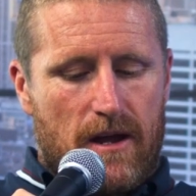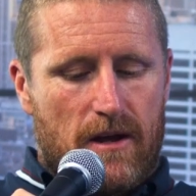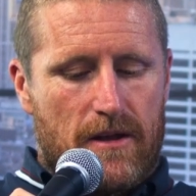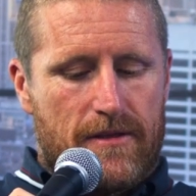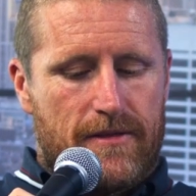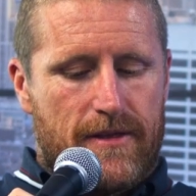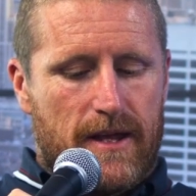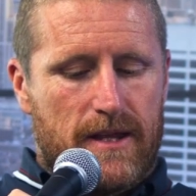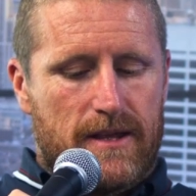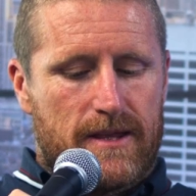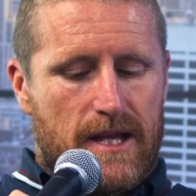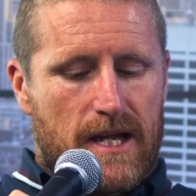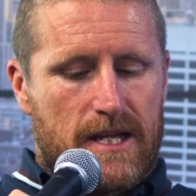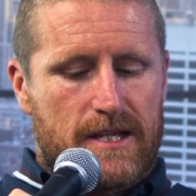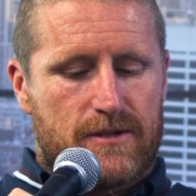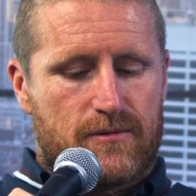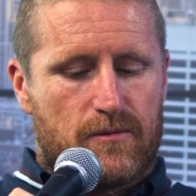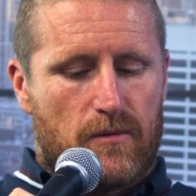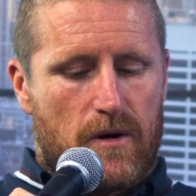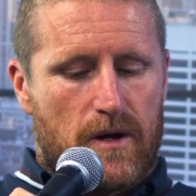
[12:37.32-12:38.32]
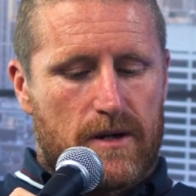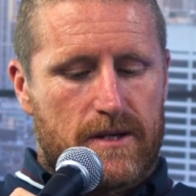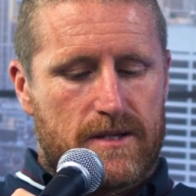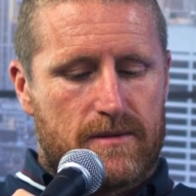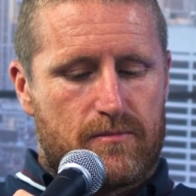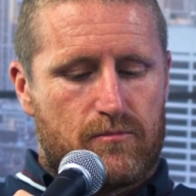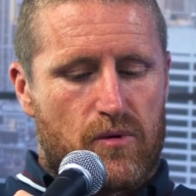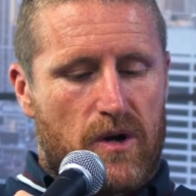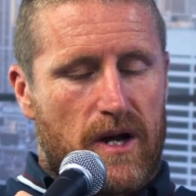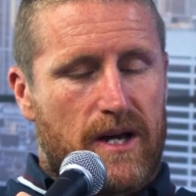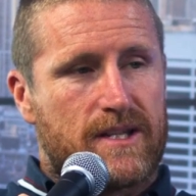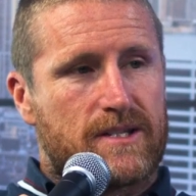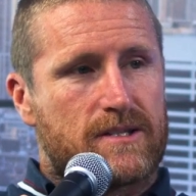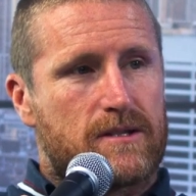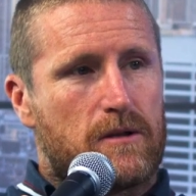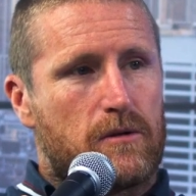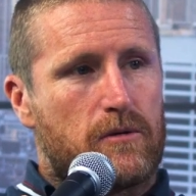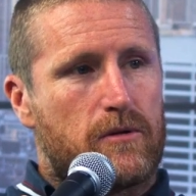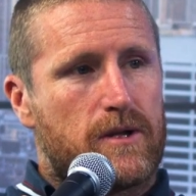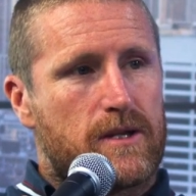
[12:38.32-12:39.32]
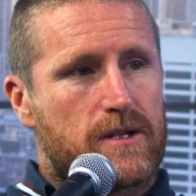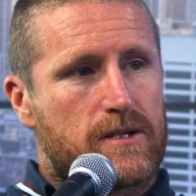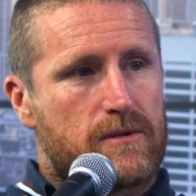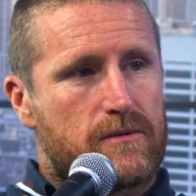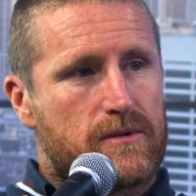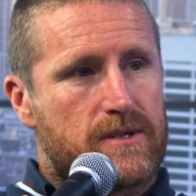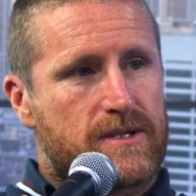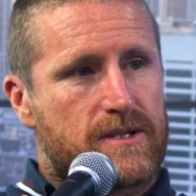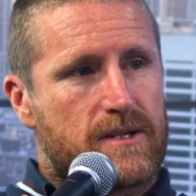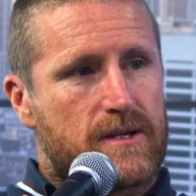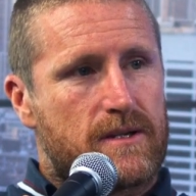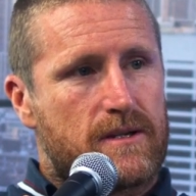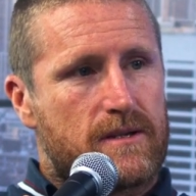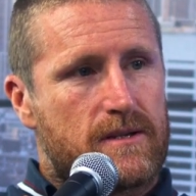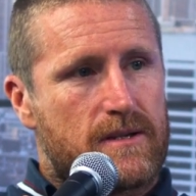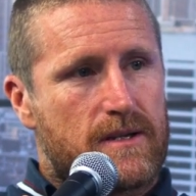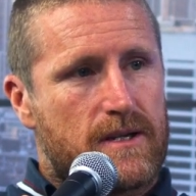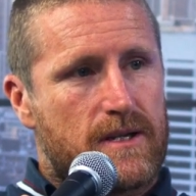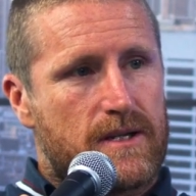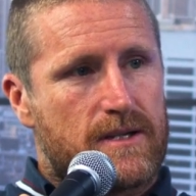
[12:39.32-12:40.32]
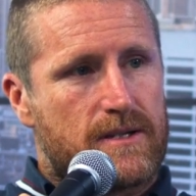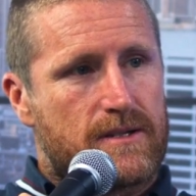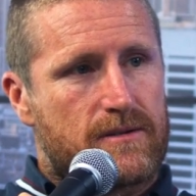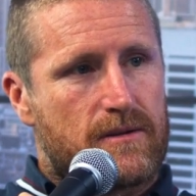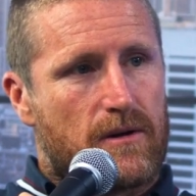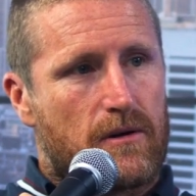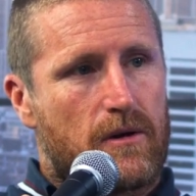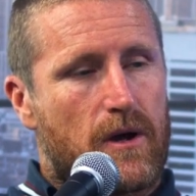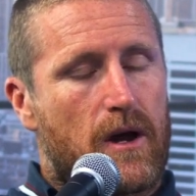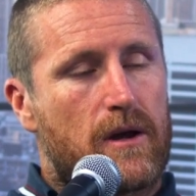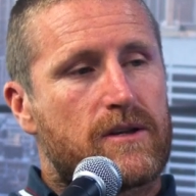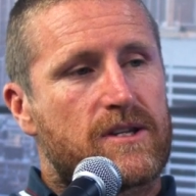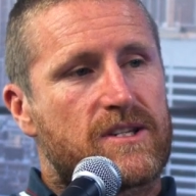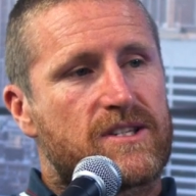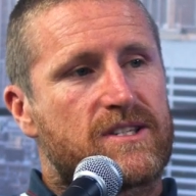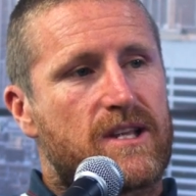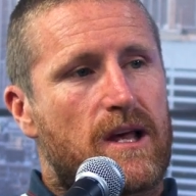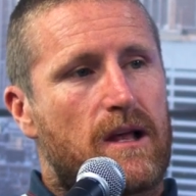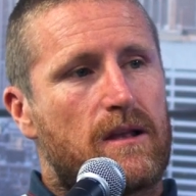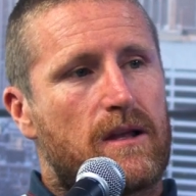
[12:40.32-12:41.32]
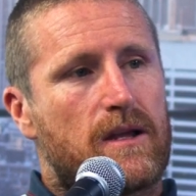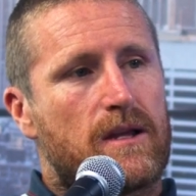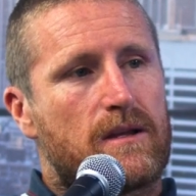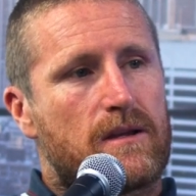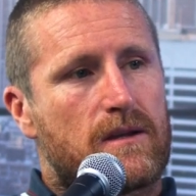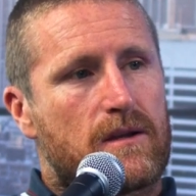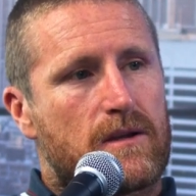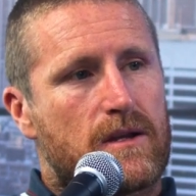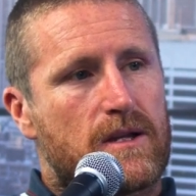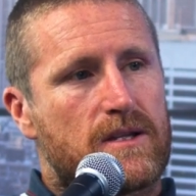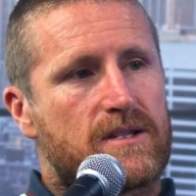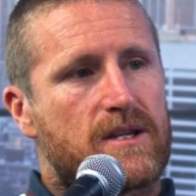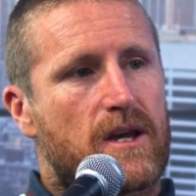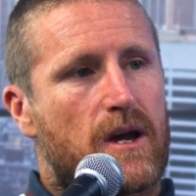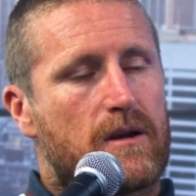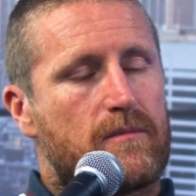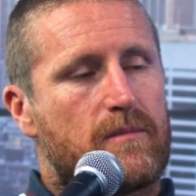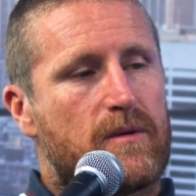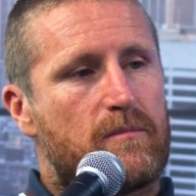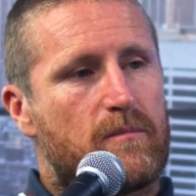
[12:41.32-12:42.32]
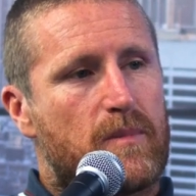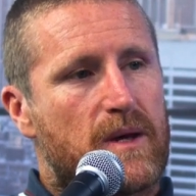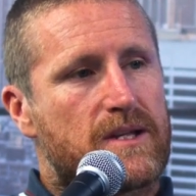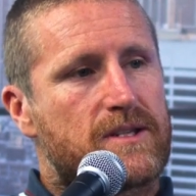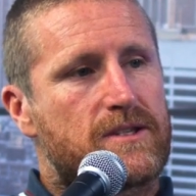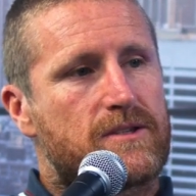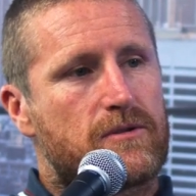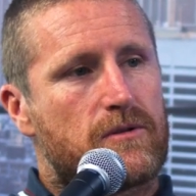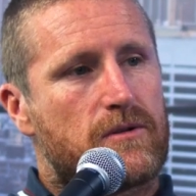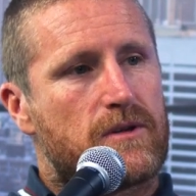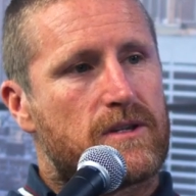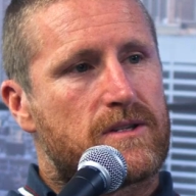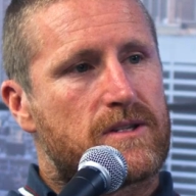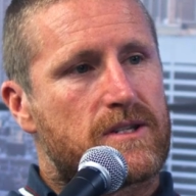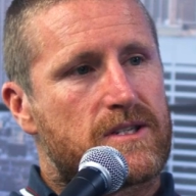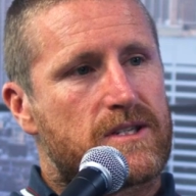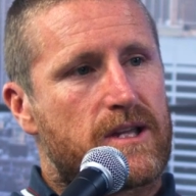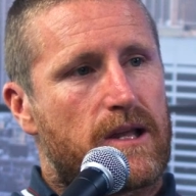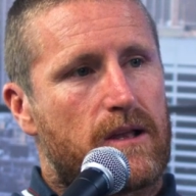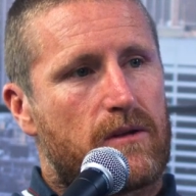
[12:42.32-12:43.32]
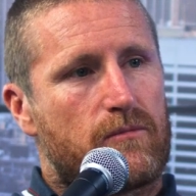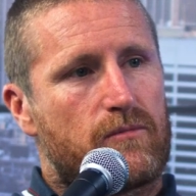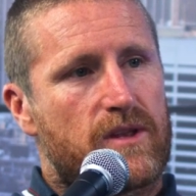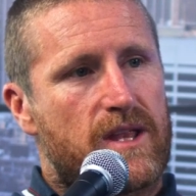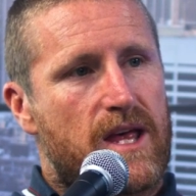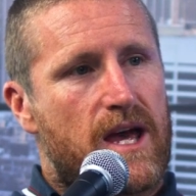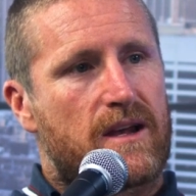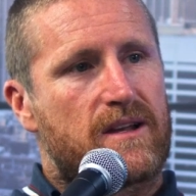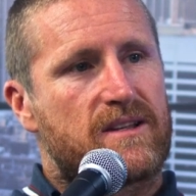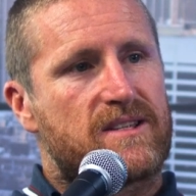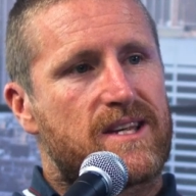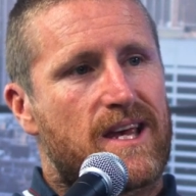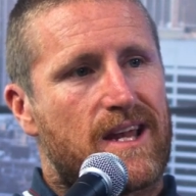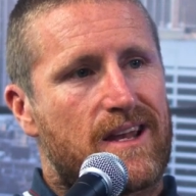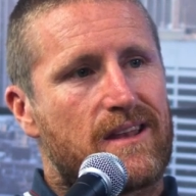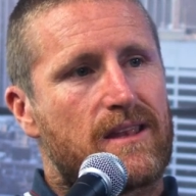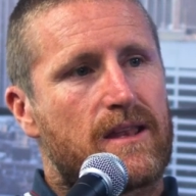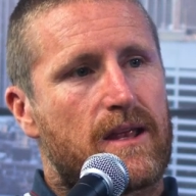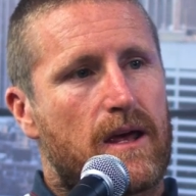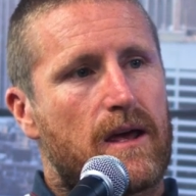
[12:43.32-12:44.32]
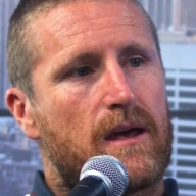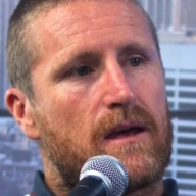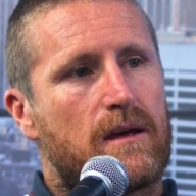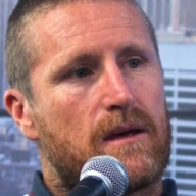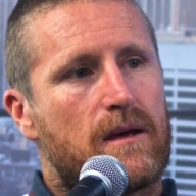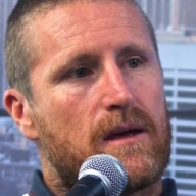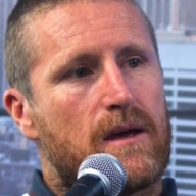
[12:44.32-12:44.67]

and I think that's what Braden's alluding to, isn't it? Is I'm going to sell it. It's going to be best suited to sell it without a tenant there.